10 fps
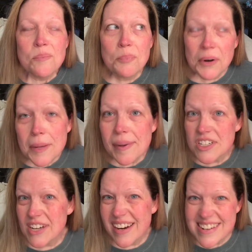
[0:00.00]
pretty
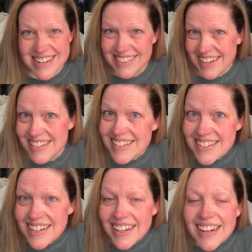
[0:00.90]
much out of
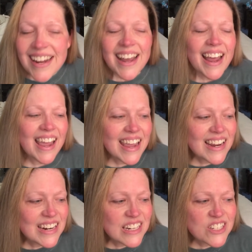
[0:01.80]
necessity,
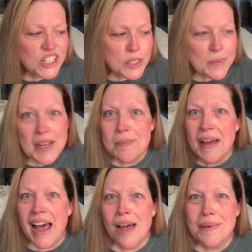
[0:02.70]
and it's just become
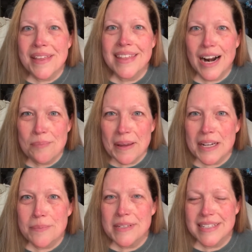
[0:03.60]
a habit that I
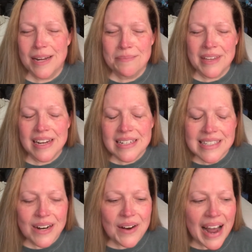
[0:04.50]
pick up the same thing.
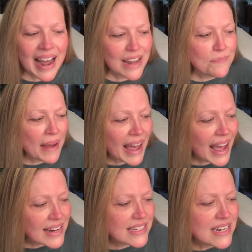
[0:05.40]
So I had
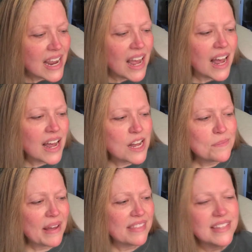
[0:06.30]
packed
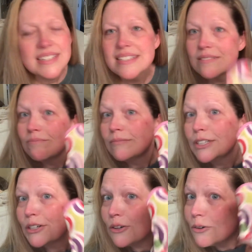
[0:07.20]
this
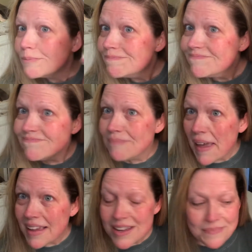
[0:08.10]
little
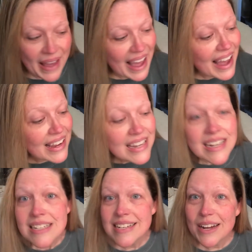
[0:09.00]
makeup bag
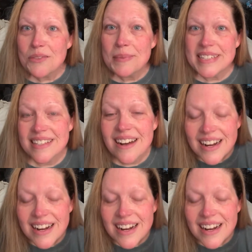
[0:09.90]
to take with me to the